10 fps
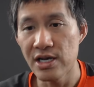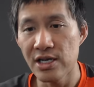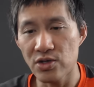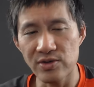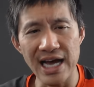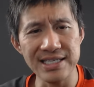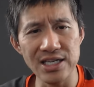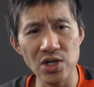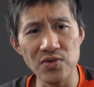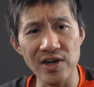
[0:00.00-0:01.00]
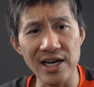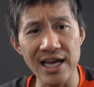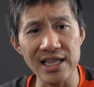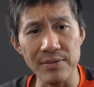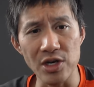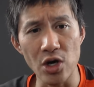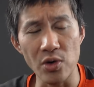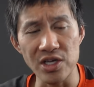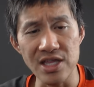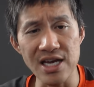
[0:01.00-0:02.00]
So that's the news for today. Let me know
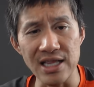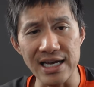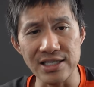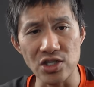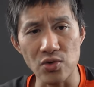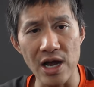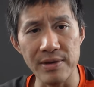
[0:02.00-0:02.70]
what you think. Like and subscribe.